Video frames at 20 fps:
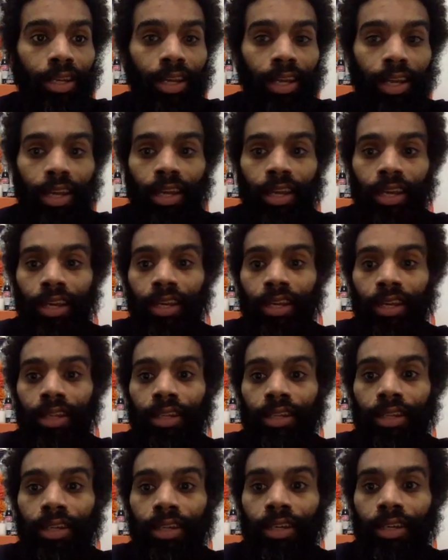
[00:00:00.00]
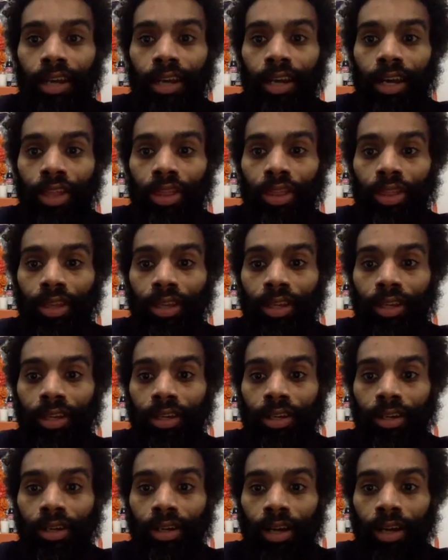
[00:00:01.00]
And I think
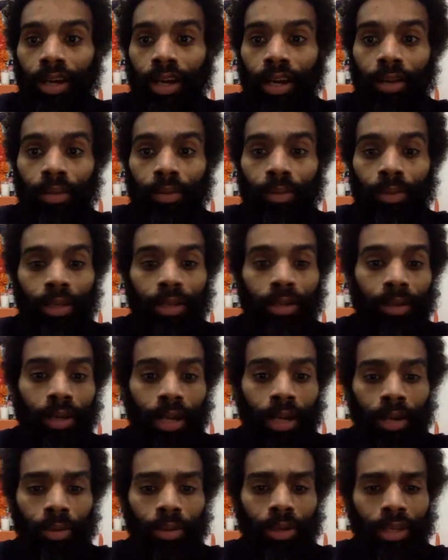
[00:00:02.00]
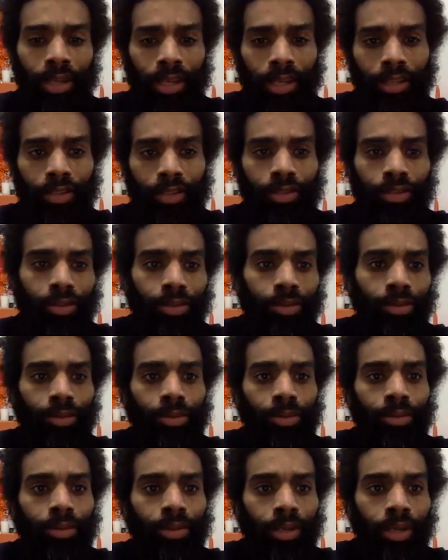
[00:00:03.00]
I will kick it
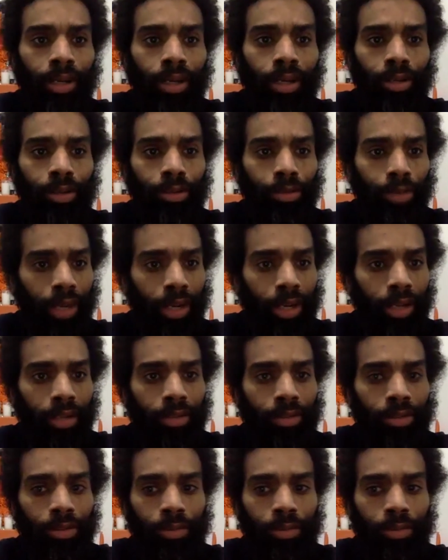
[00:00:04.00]
to Greta.